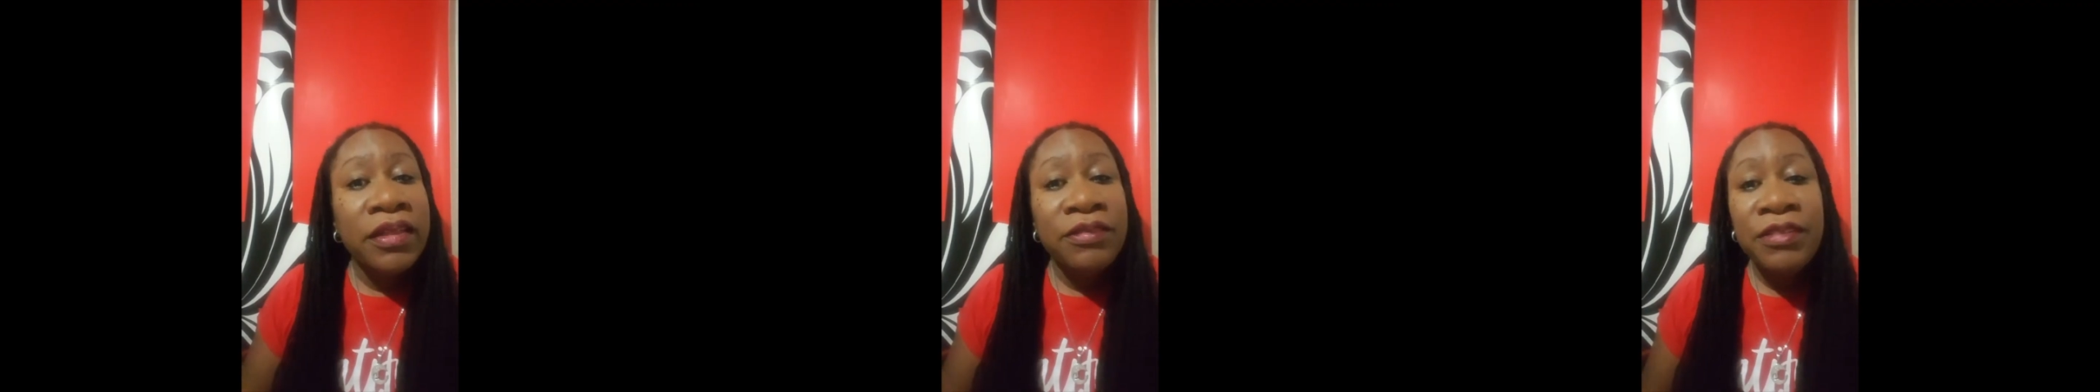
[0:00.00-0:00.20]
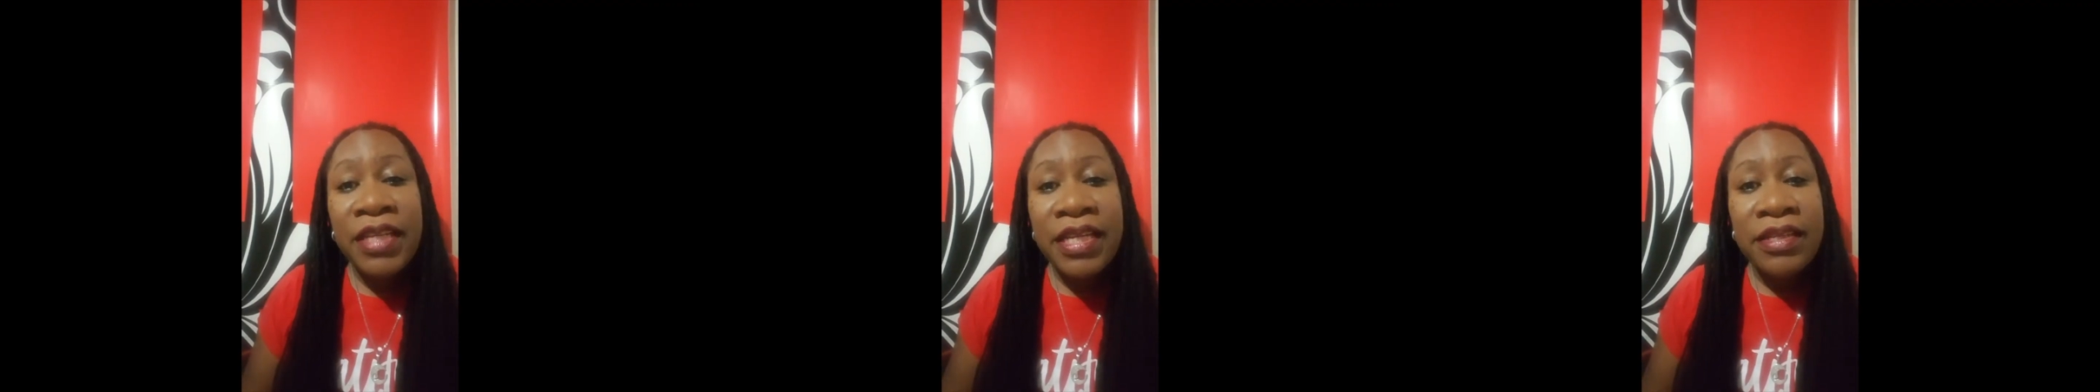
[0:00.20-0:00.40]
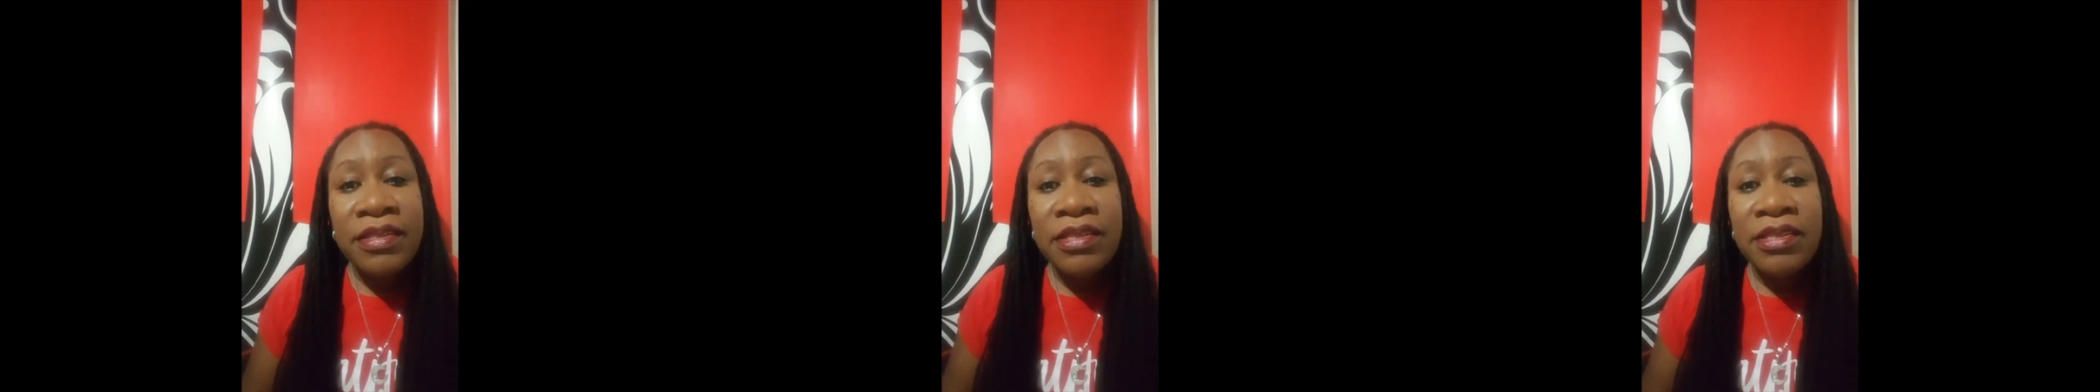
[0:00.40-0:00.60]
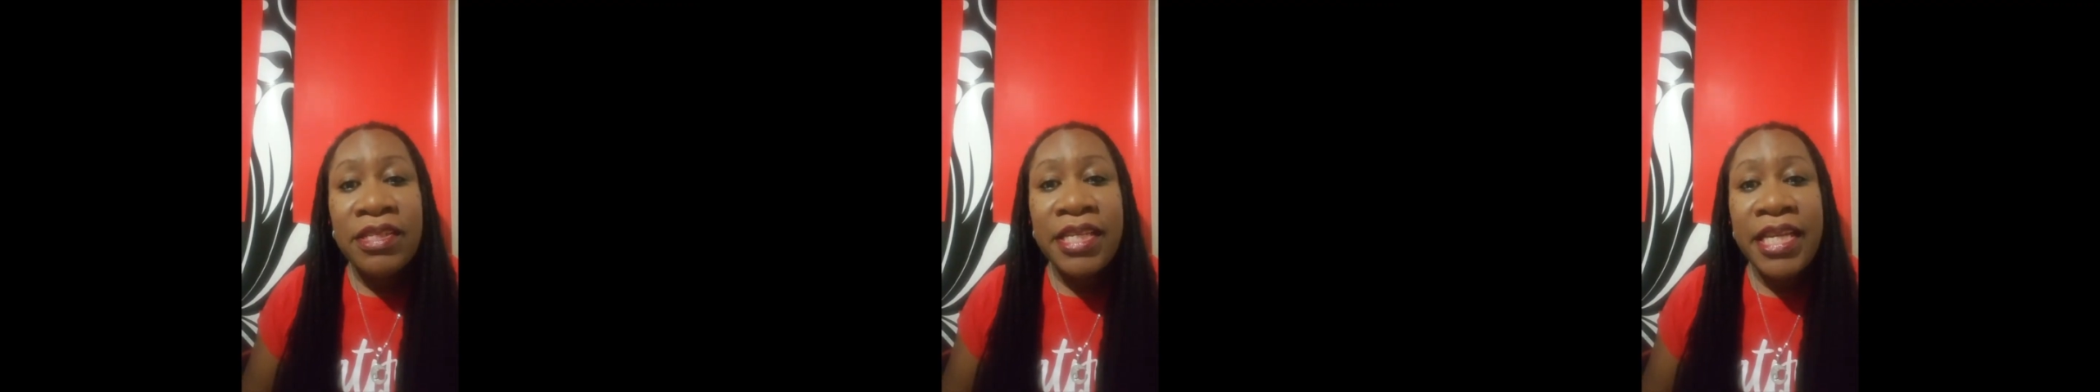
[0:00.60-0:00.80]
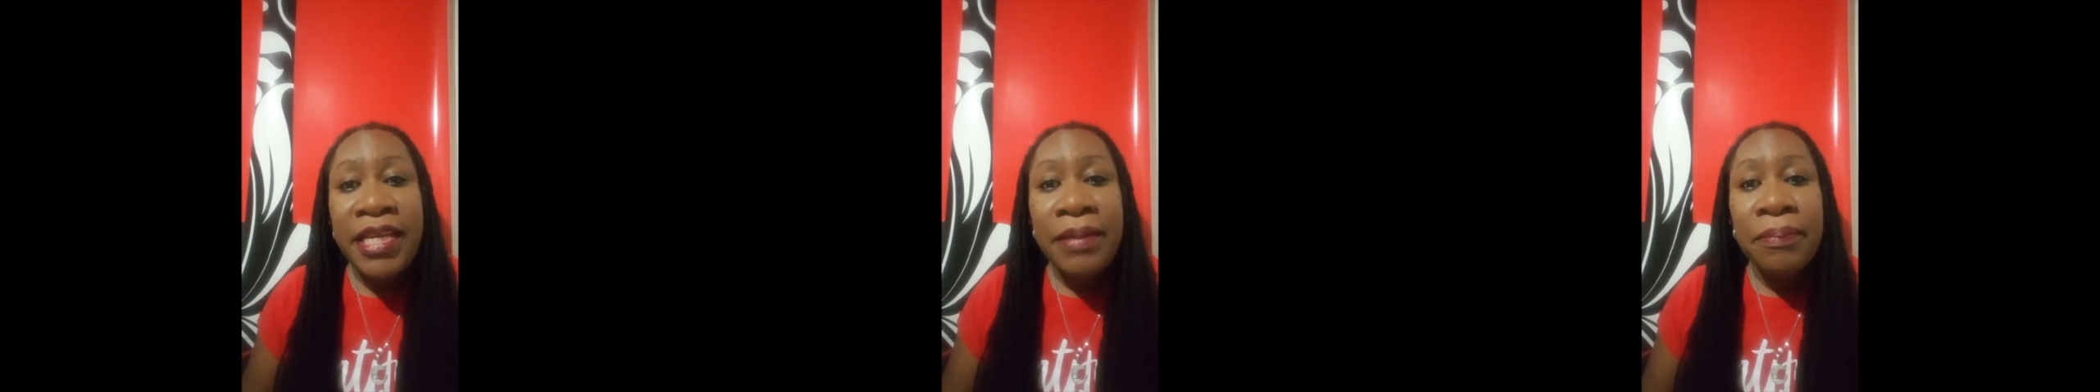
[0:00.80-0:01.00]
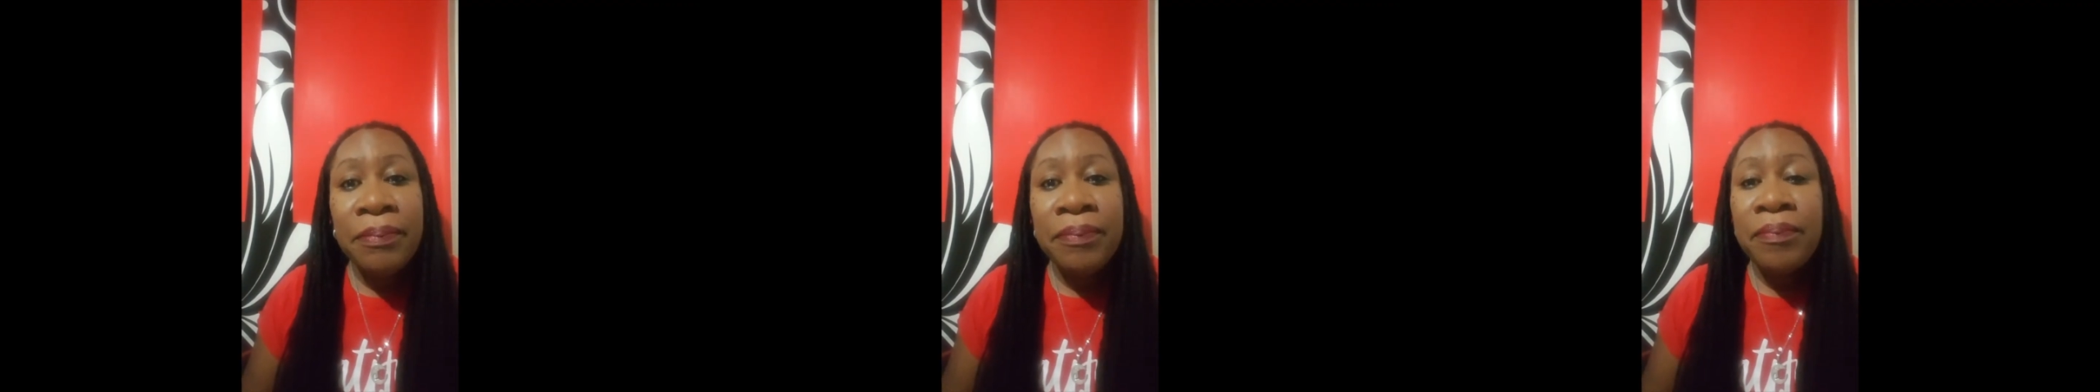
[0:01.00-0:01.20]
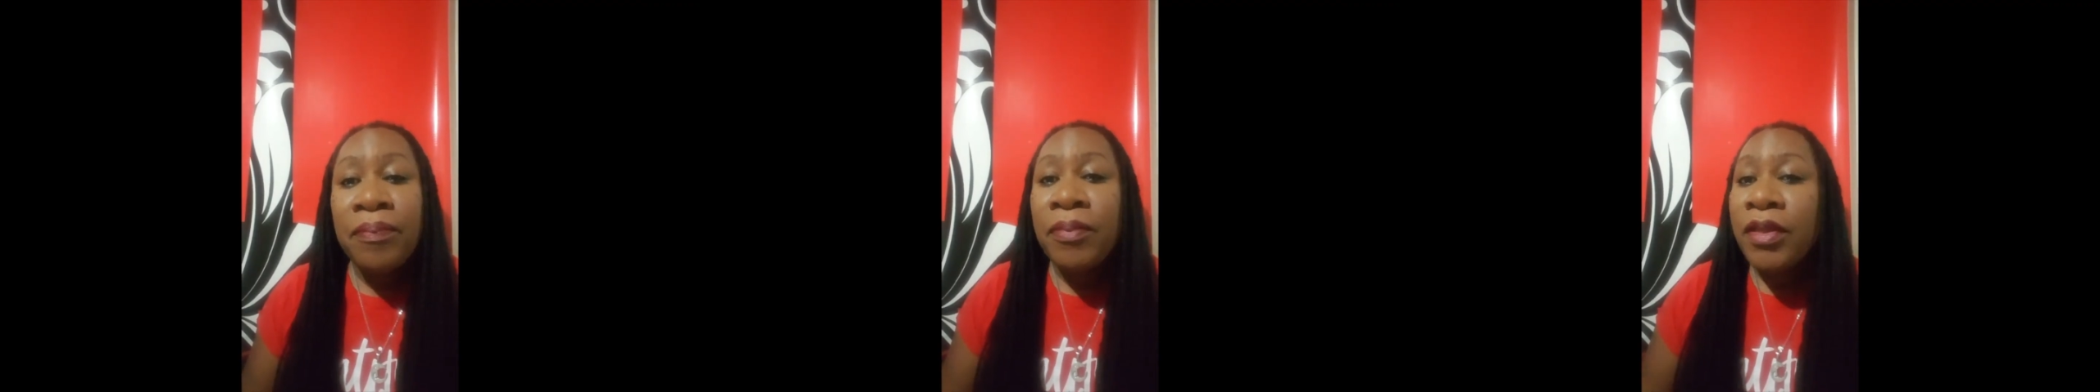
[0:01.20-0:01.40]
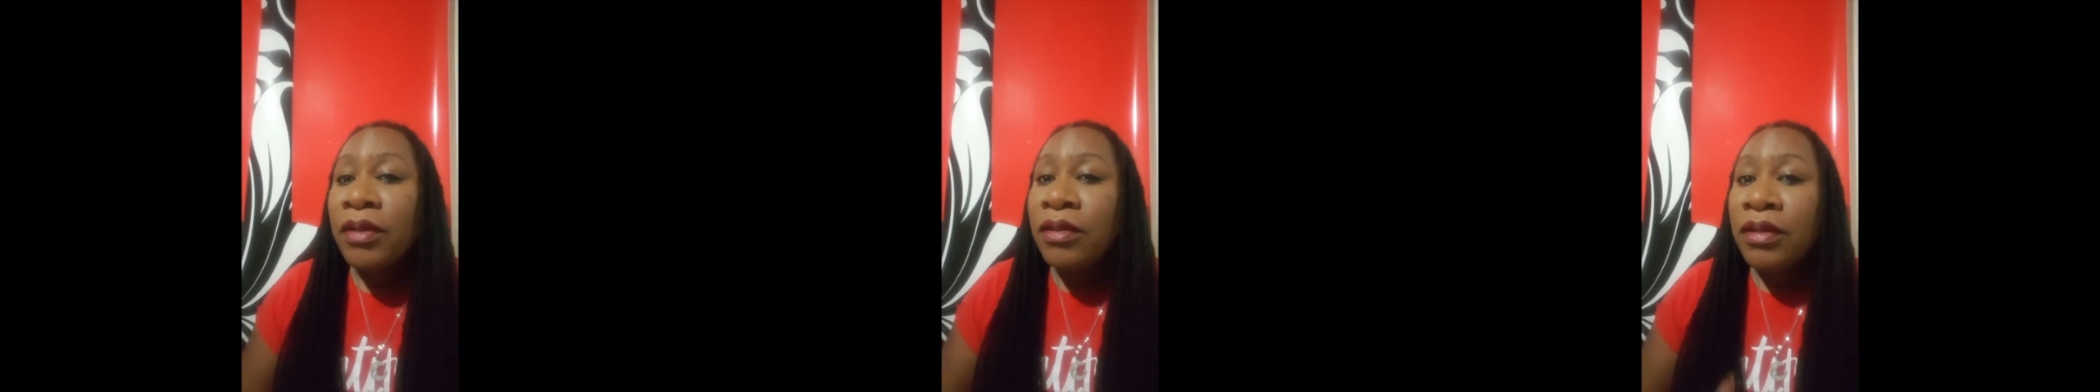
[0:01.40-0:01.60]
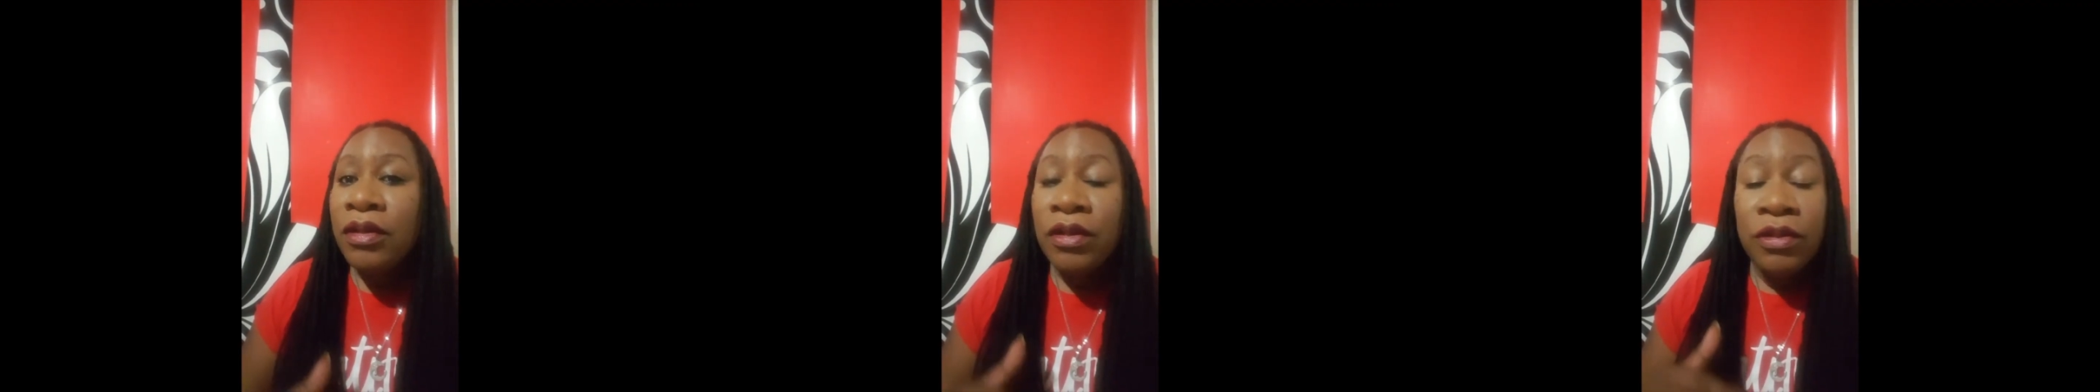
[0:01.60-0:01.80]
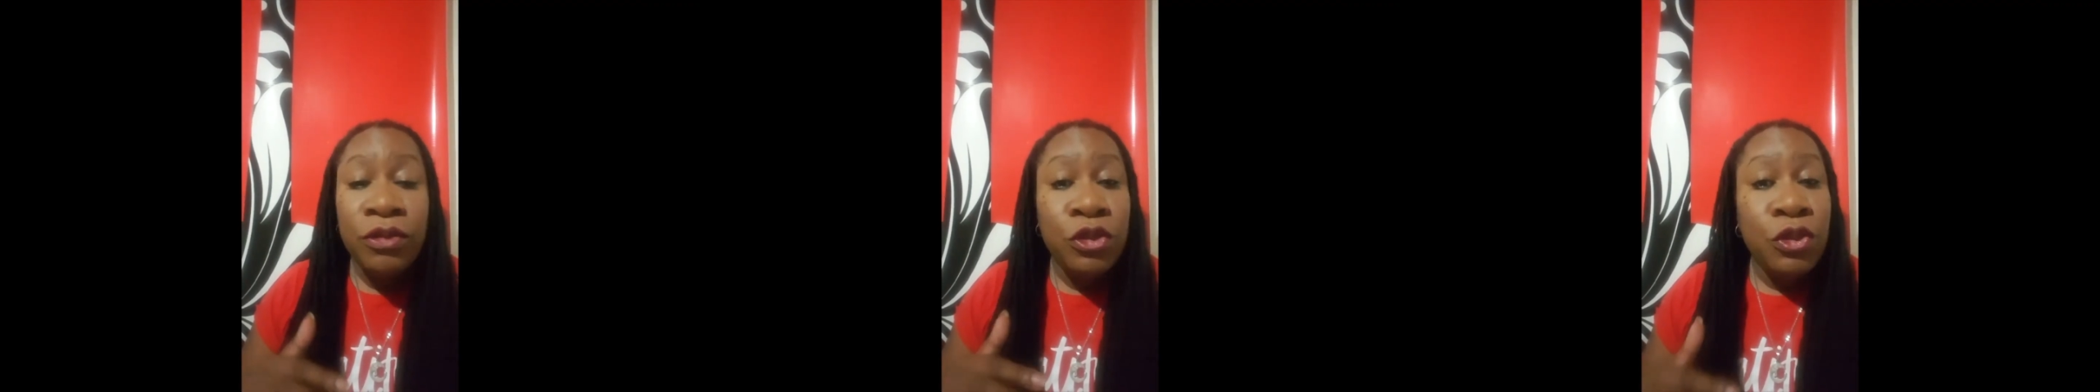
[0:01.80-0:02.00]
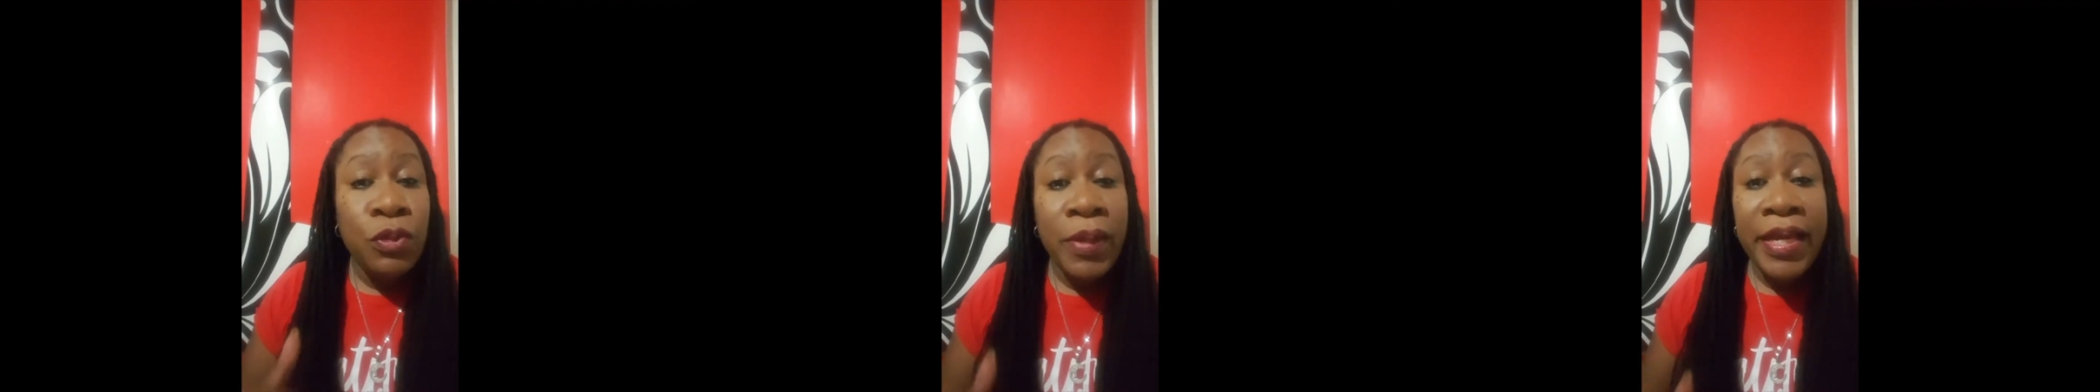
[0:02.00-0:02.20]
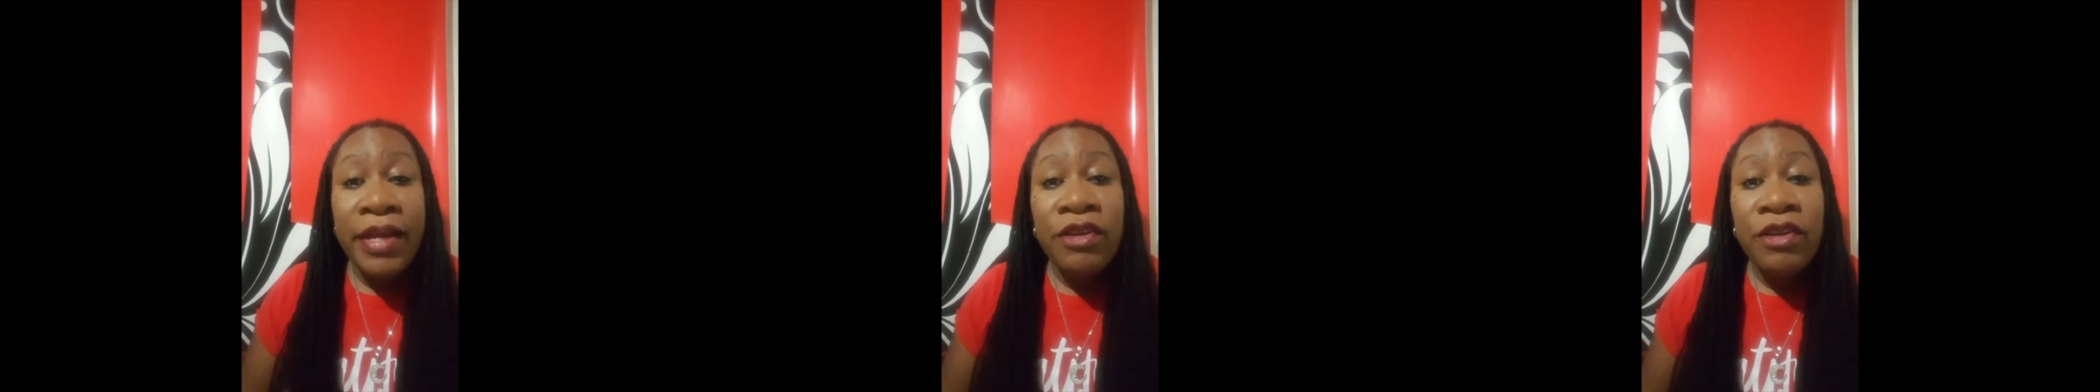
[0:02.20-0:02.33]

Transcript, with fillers: of Kurt's team doing